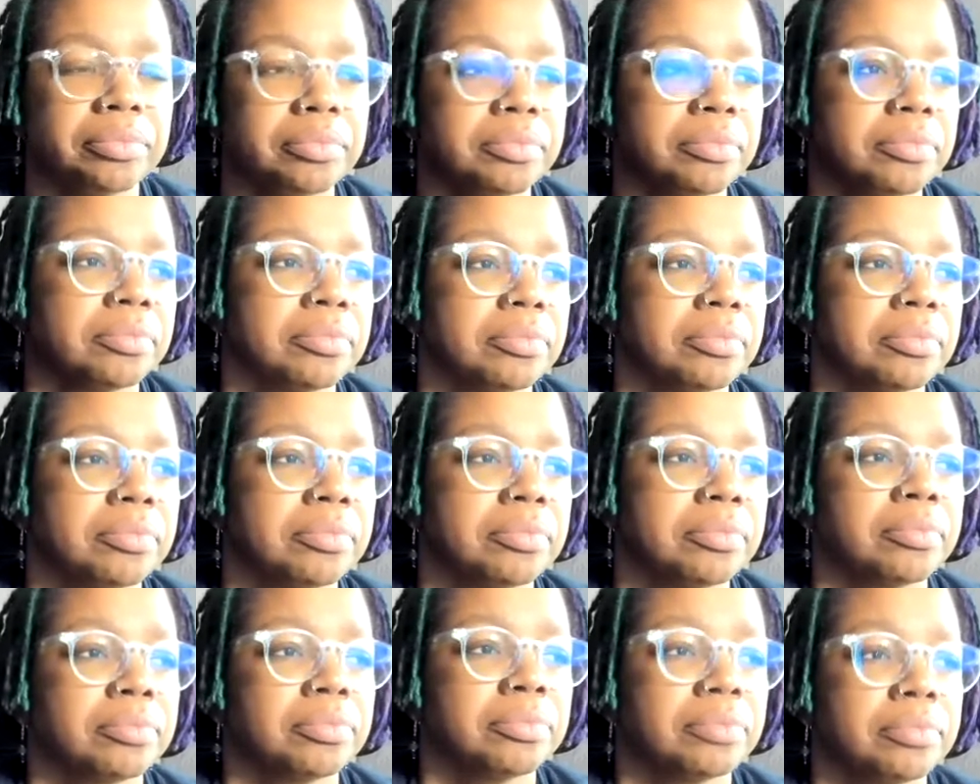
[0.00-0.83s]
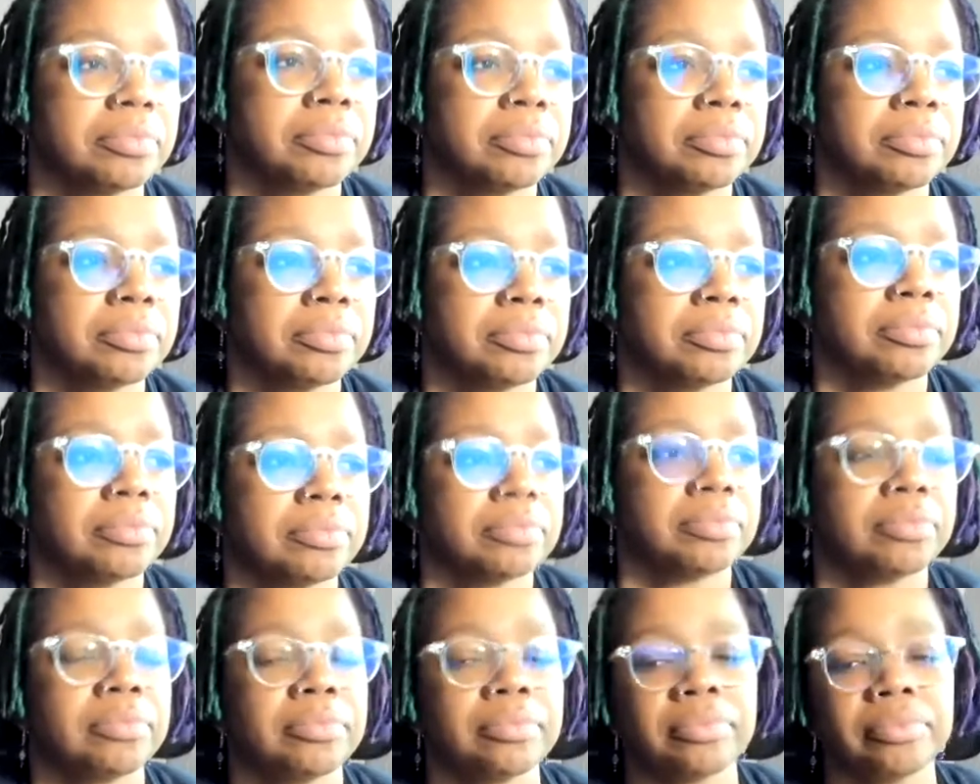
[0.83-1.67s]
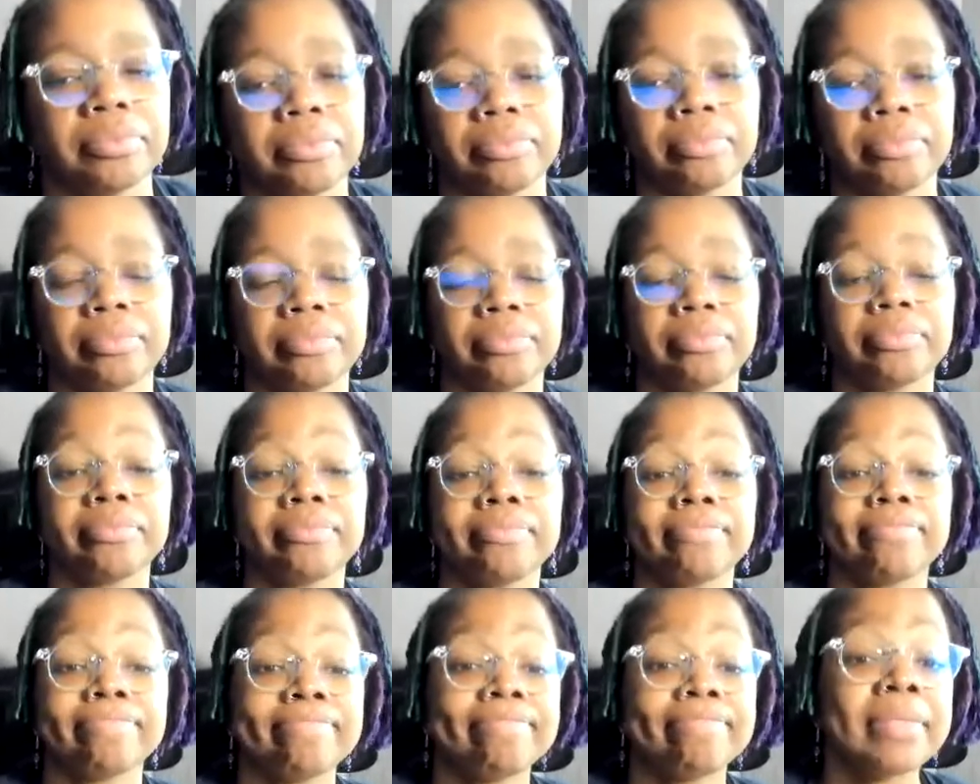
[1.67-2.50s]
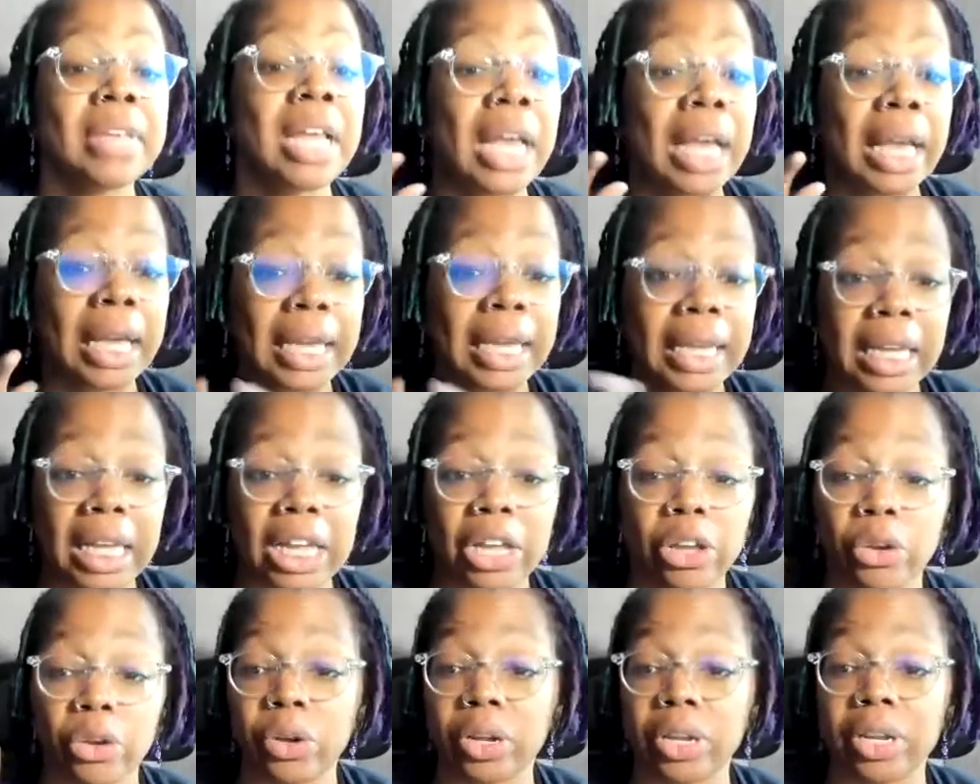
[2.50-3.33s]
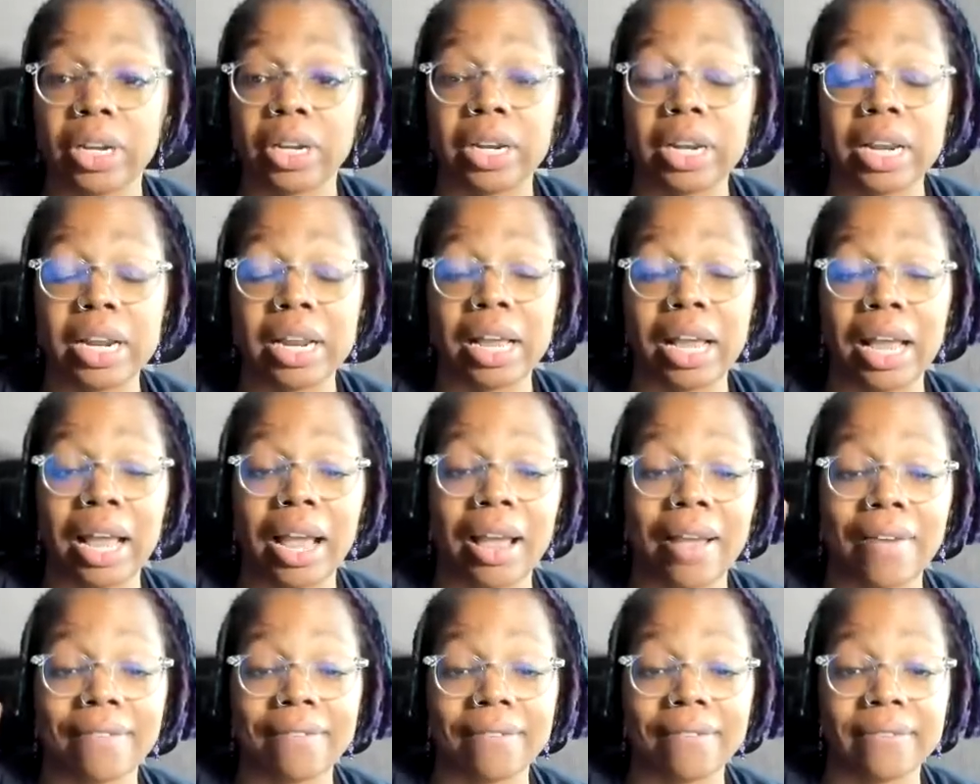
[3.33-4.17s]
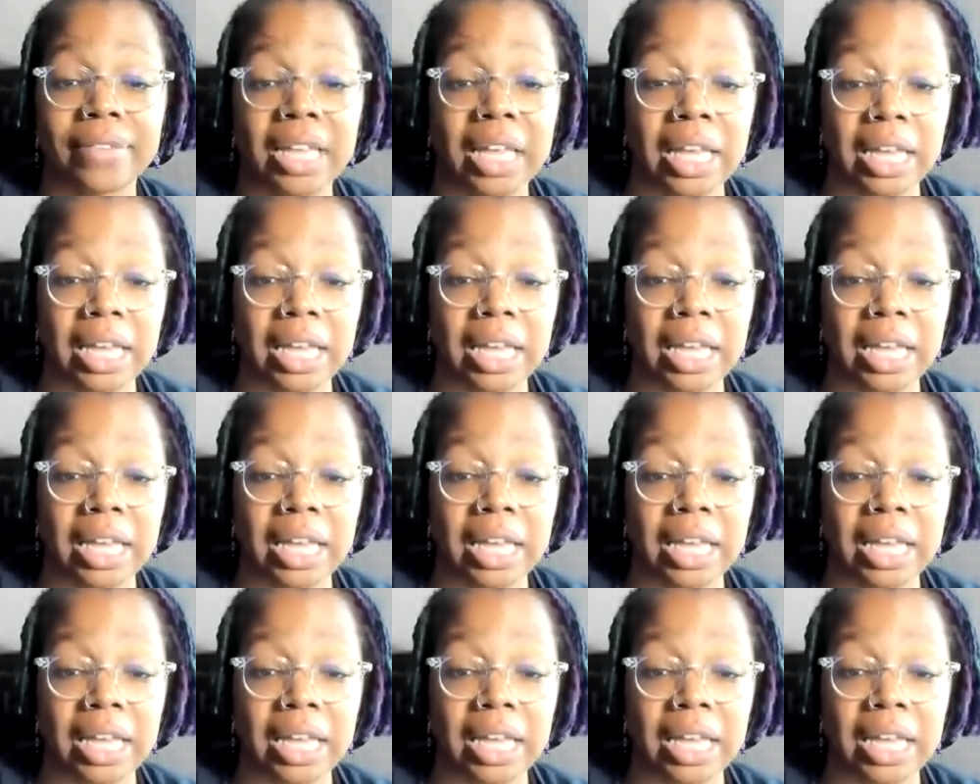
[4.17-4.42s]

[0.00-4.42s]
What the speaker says: Killed in Vietnam in very large numbers and come home in body bags.